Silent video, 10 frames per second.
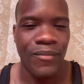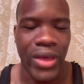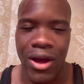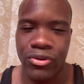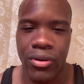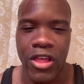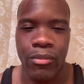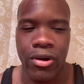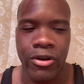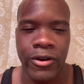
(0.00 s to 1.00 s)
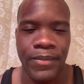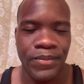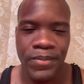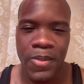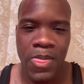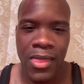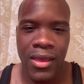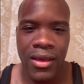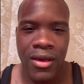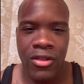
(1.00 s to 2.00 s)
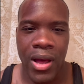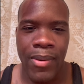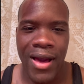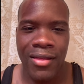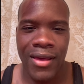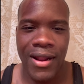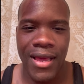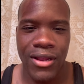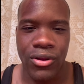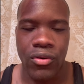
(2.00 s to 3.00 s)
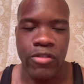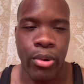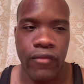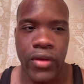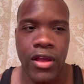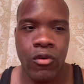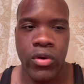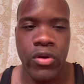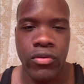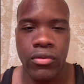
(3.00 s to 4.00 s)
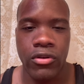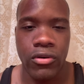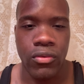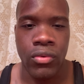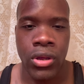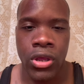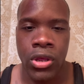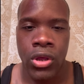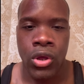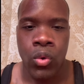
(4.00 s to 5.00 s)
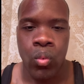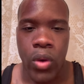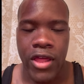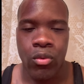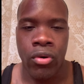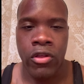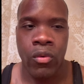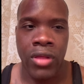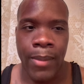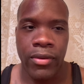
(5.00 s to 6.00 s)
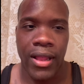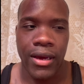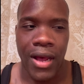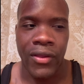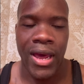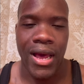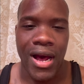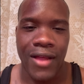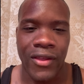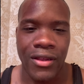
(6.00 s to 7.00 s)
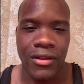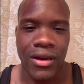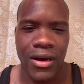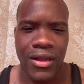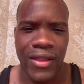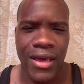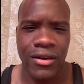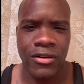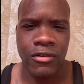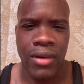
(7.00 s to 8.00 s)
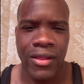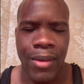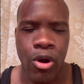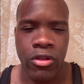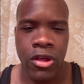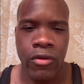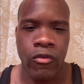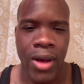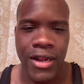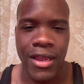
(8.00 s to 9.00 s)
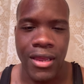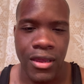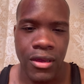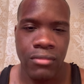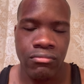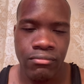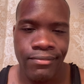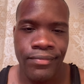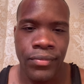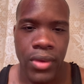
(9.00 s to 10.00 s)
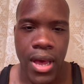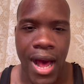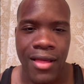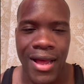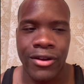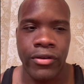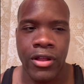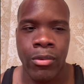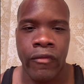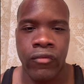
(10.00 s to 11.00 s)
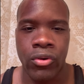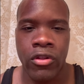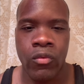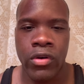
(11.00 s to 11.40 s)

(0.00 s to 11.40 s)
I don't know. How um, so I probably say that you know his birthday to he you know. I still went to a type of like I think I think uh, I think um I type hotel room had the in. I sat down on the floor to